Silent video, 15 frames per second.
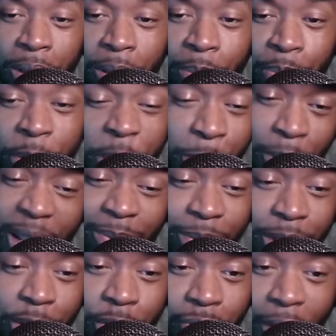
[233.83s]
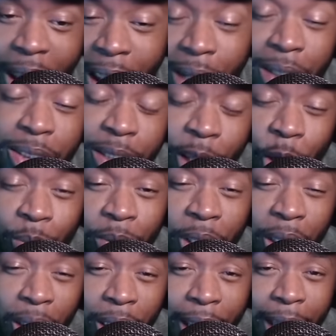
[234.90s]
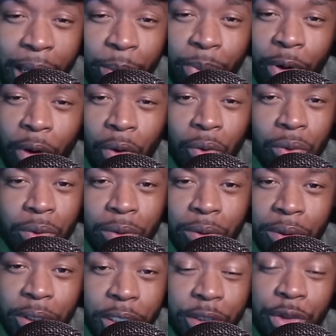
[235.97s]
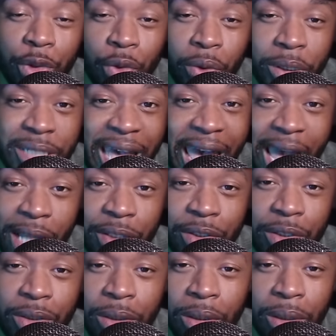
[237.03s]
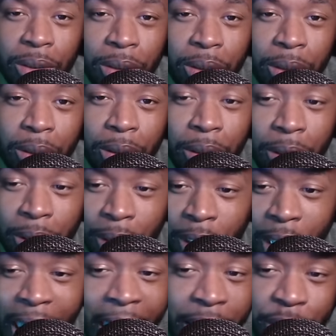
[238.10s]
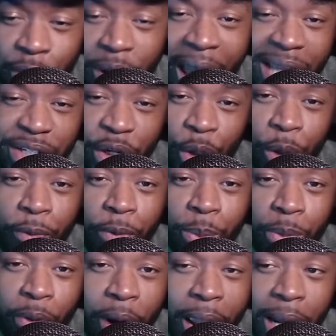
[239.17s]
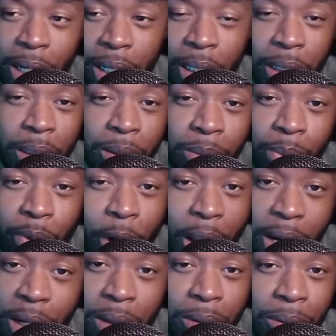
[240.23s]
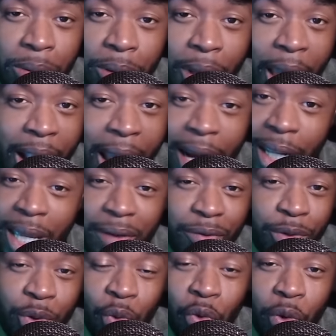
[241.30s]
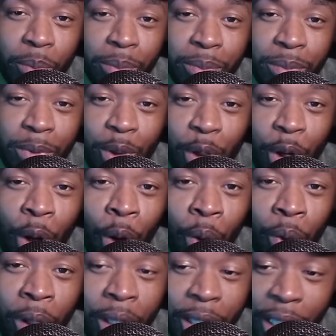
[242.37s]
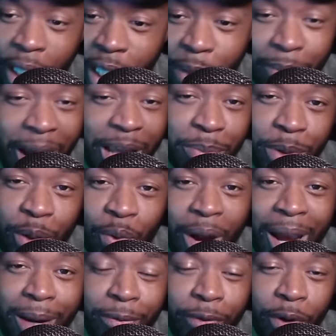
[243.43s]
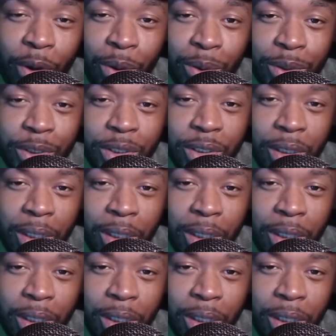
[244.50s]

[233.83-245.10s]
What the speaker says: people have been trying to tell me, bro, this dude is ass. As you guys heard from Brandon, I got to give it to him. He might be right, folks.